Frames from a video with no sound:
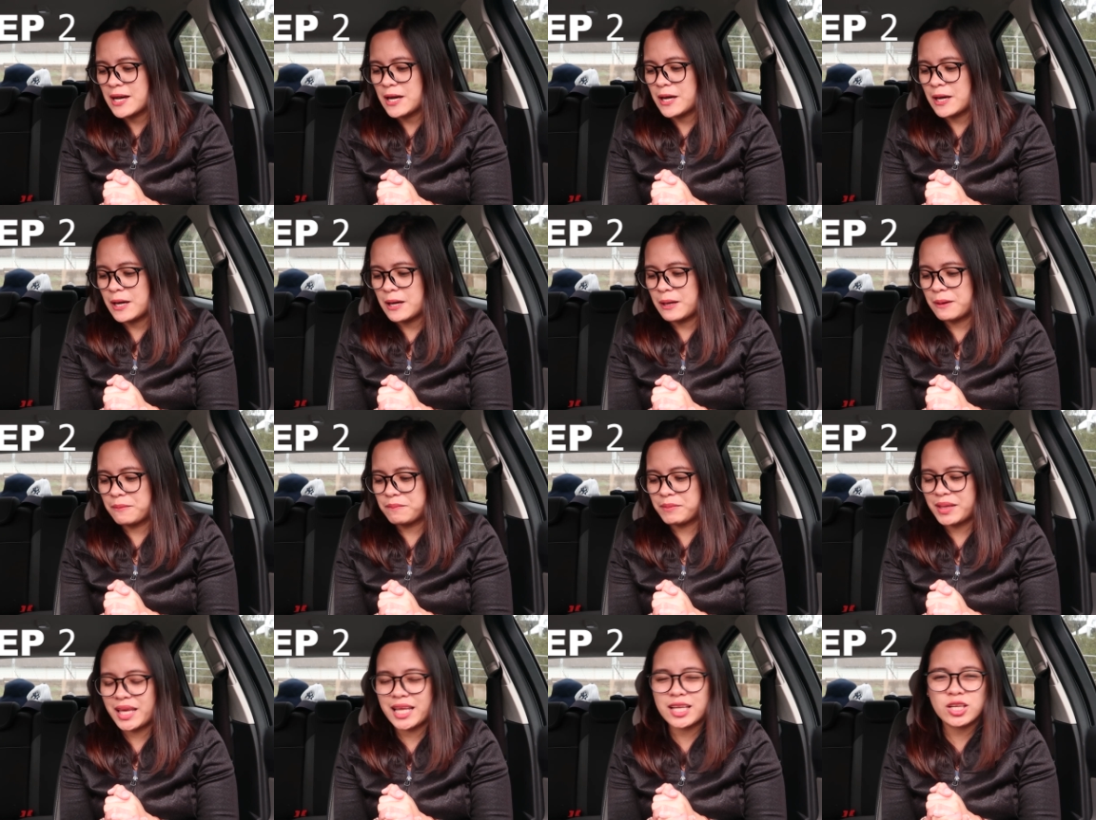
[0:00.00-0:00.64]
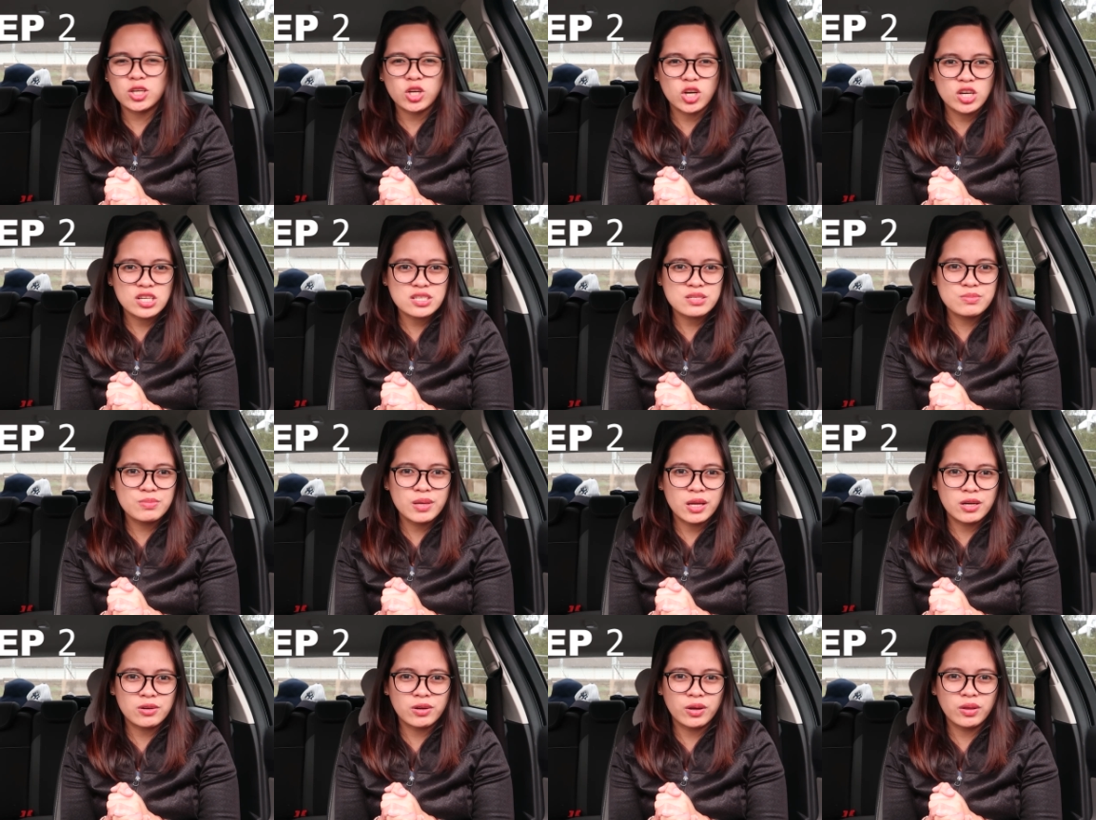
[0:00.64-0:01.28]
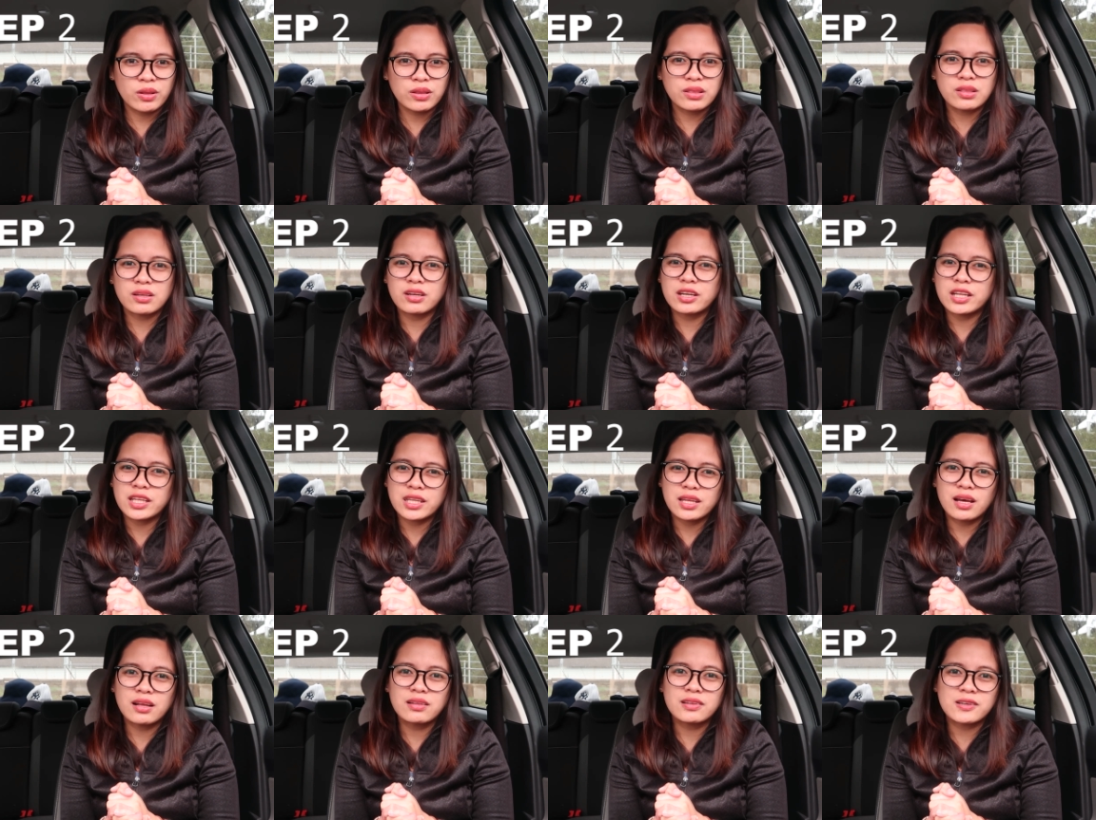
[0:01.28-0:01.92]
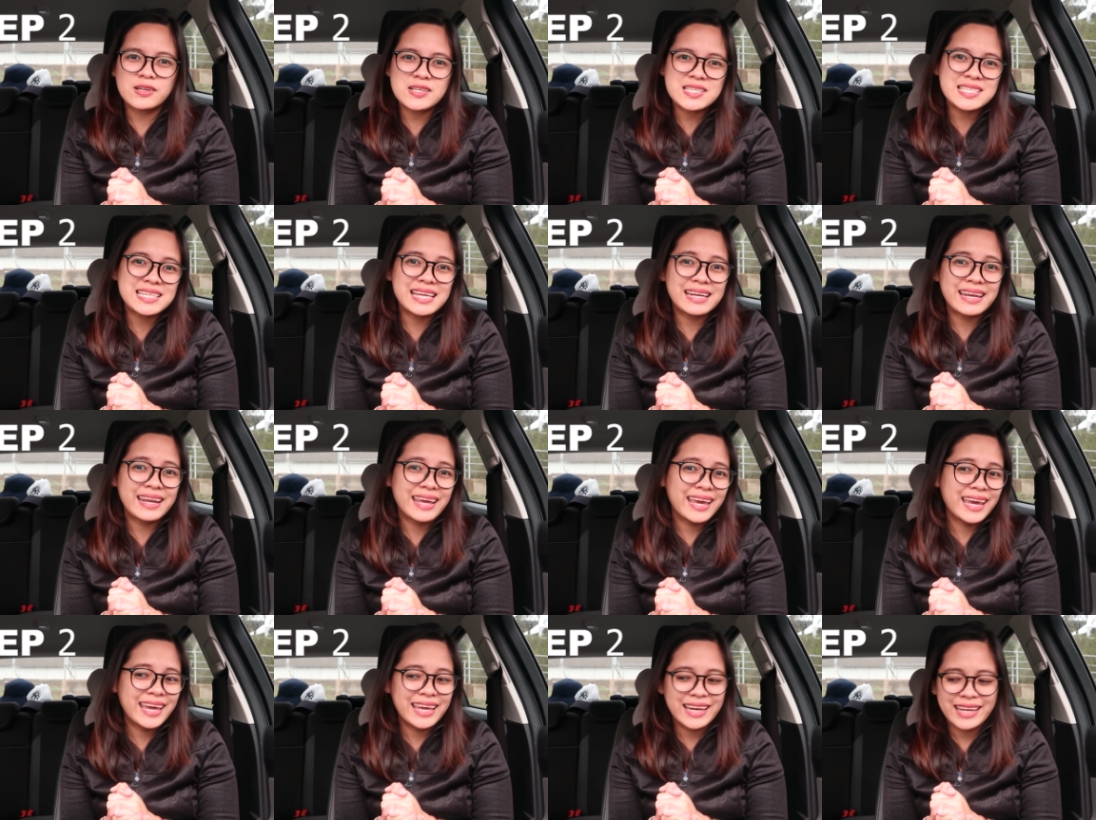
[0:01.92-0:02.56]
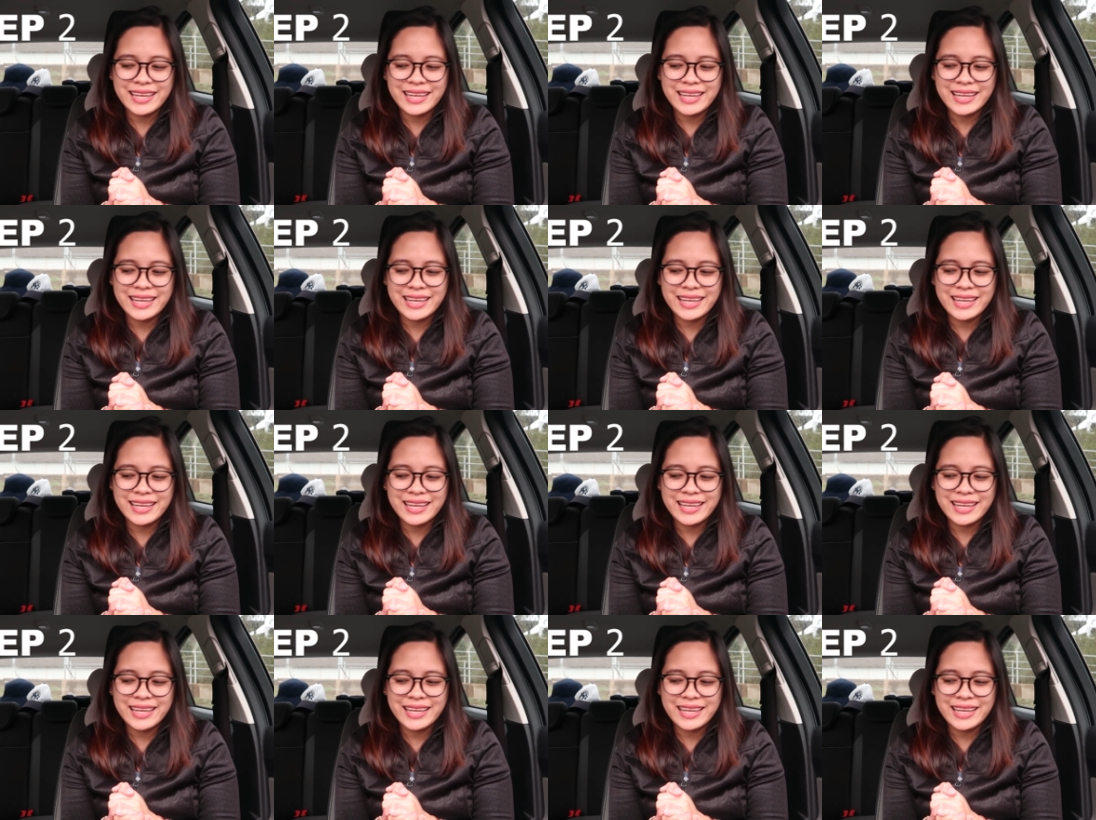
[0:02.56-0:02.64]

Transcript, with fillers: Um, it cost me around $30.89